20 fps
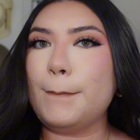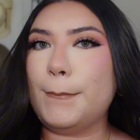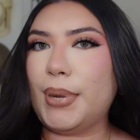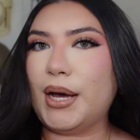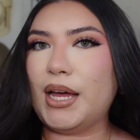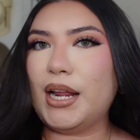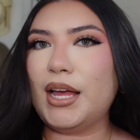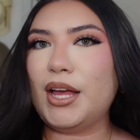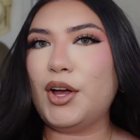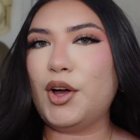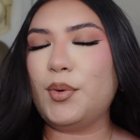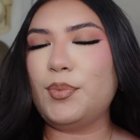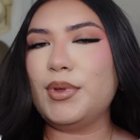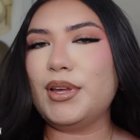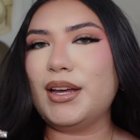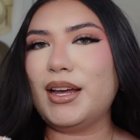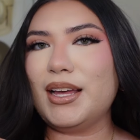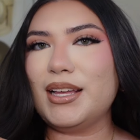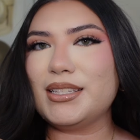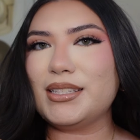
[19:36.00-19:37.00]
But I hope you
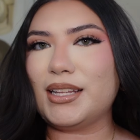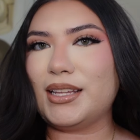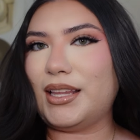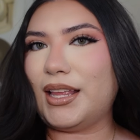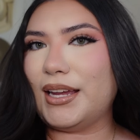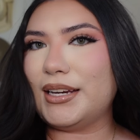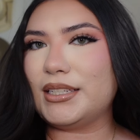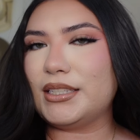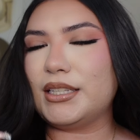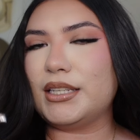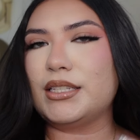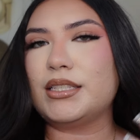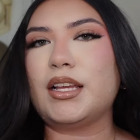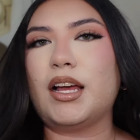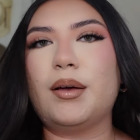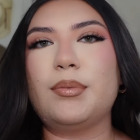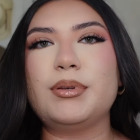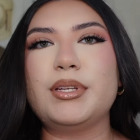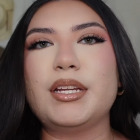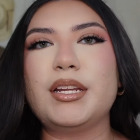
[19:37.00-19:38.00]
guys liked this
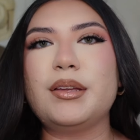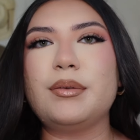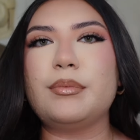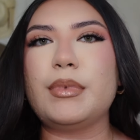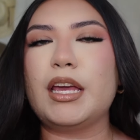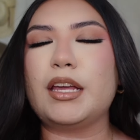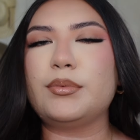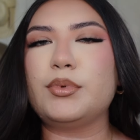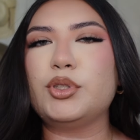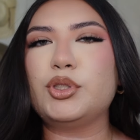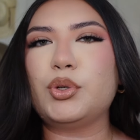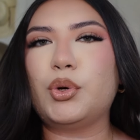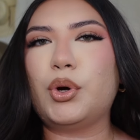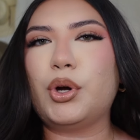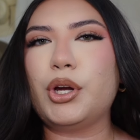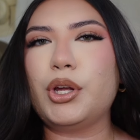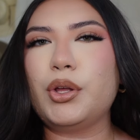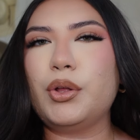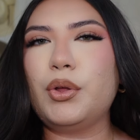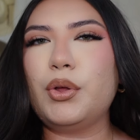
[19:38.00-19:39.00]
updated makeup
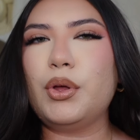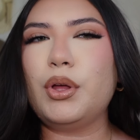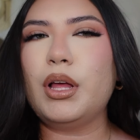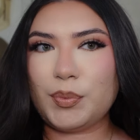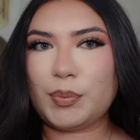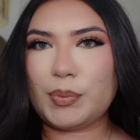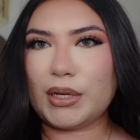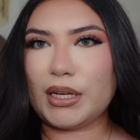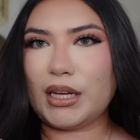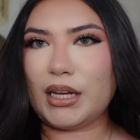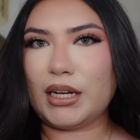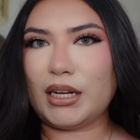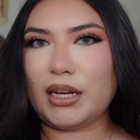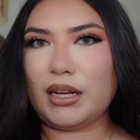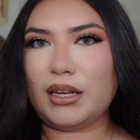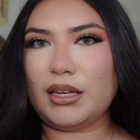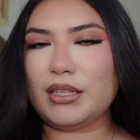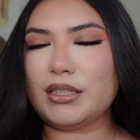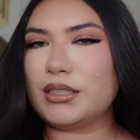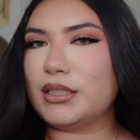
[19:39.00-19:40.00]
tutorial. But yeah,
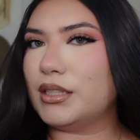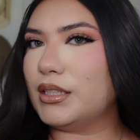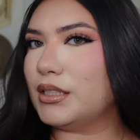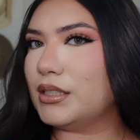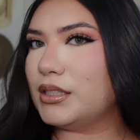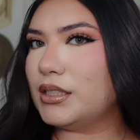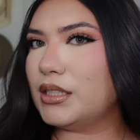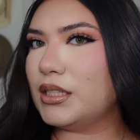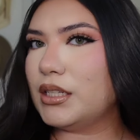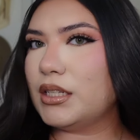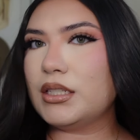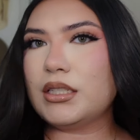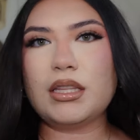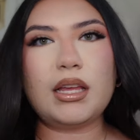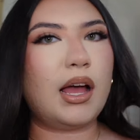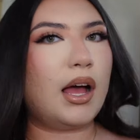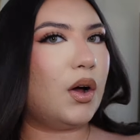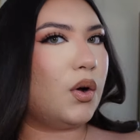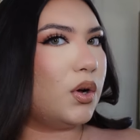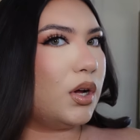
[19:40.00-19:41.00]
guys, this is the
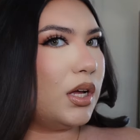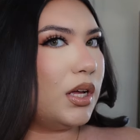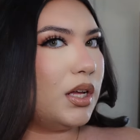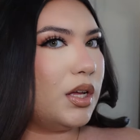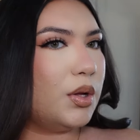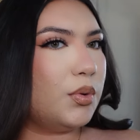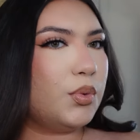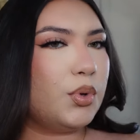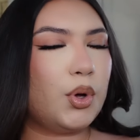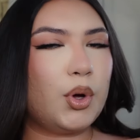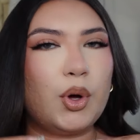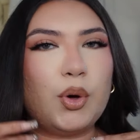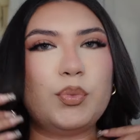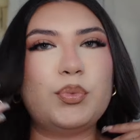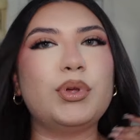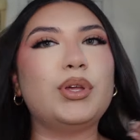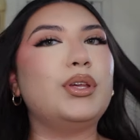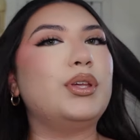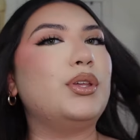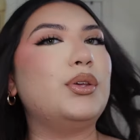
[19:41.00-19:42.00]
outcome. Hope
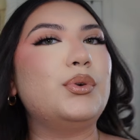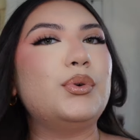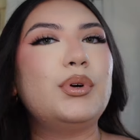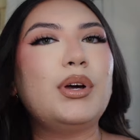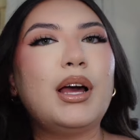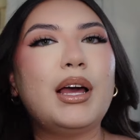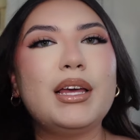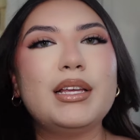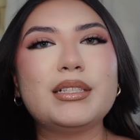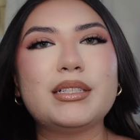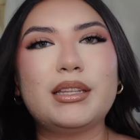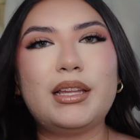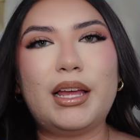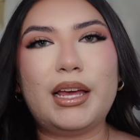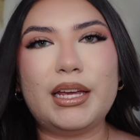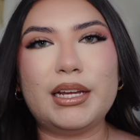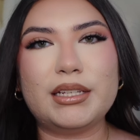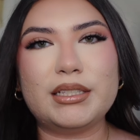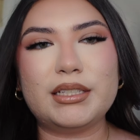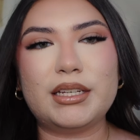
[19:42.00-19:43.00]
you guys
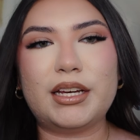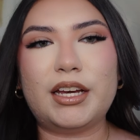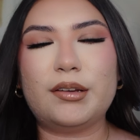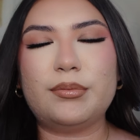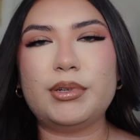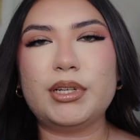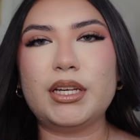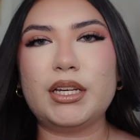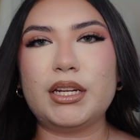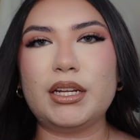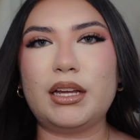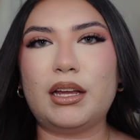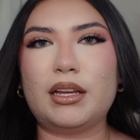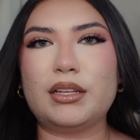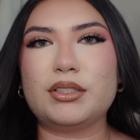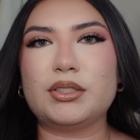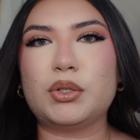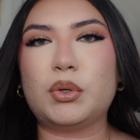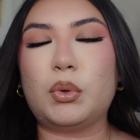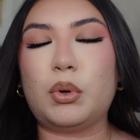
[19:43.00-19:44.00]
liked it. I've been getting
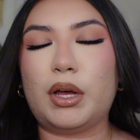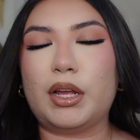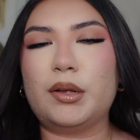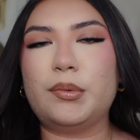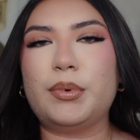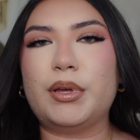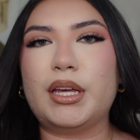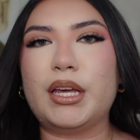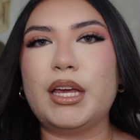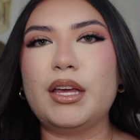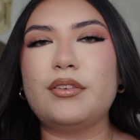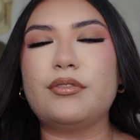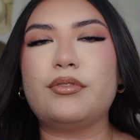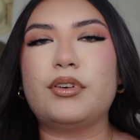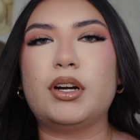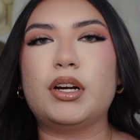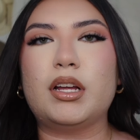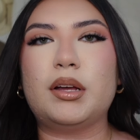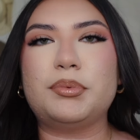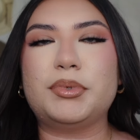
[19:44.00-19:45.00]
asked quite a bit for
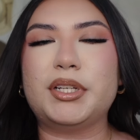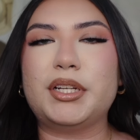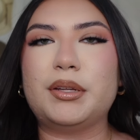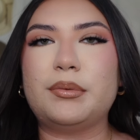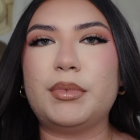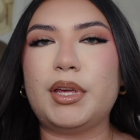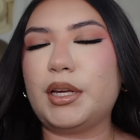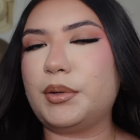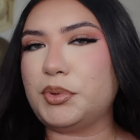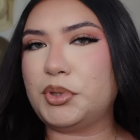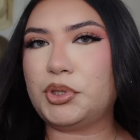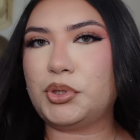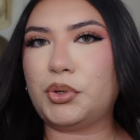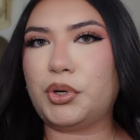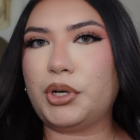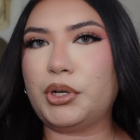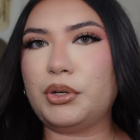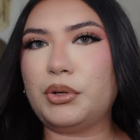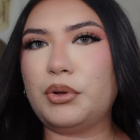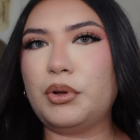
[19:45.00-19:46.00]
an updated makeup
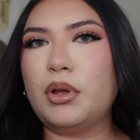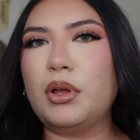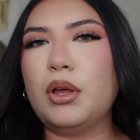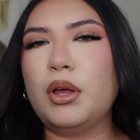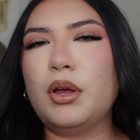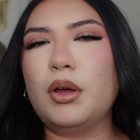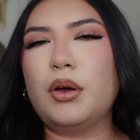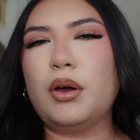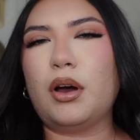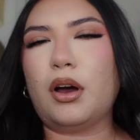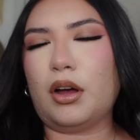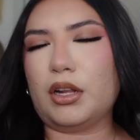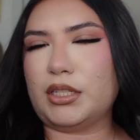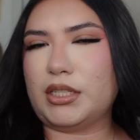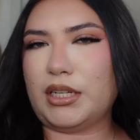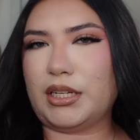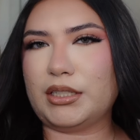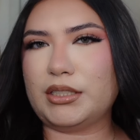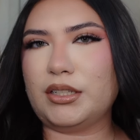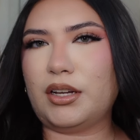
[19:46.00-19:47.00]
tutorial on
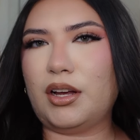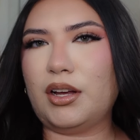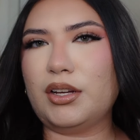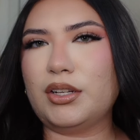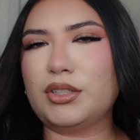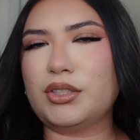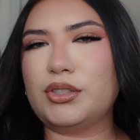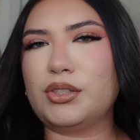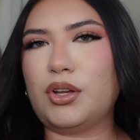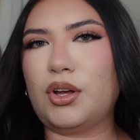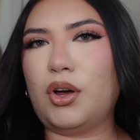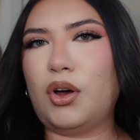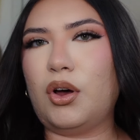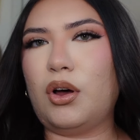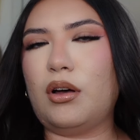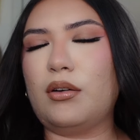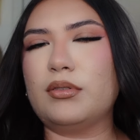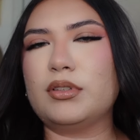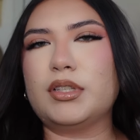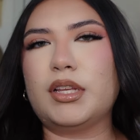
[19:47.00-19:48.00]
TikTok, so
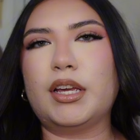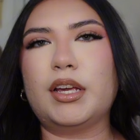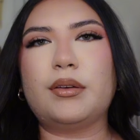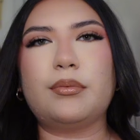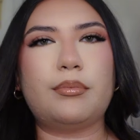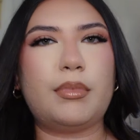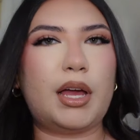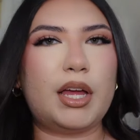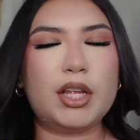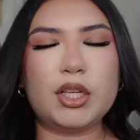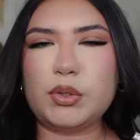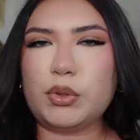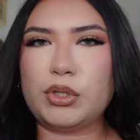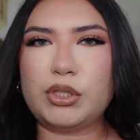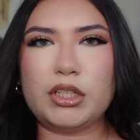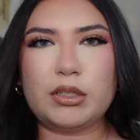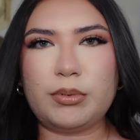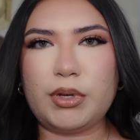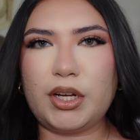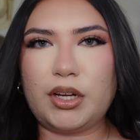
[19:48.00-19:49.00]
I was like, might as well
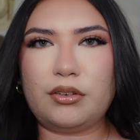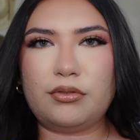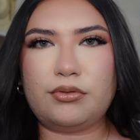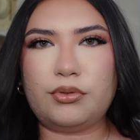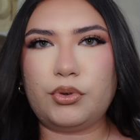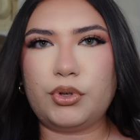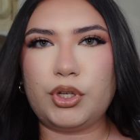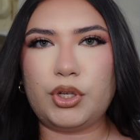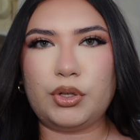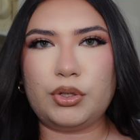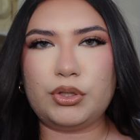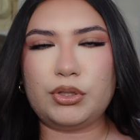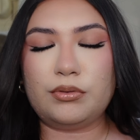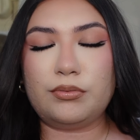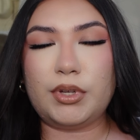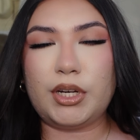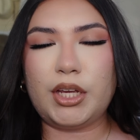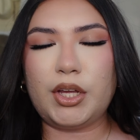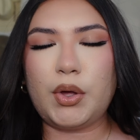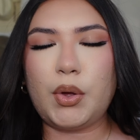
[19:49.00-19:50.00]
just make a full YouTube
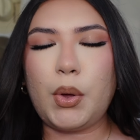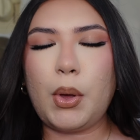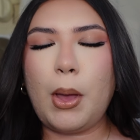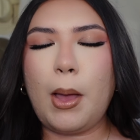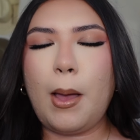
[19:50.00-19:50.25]
video.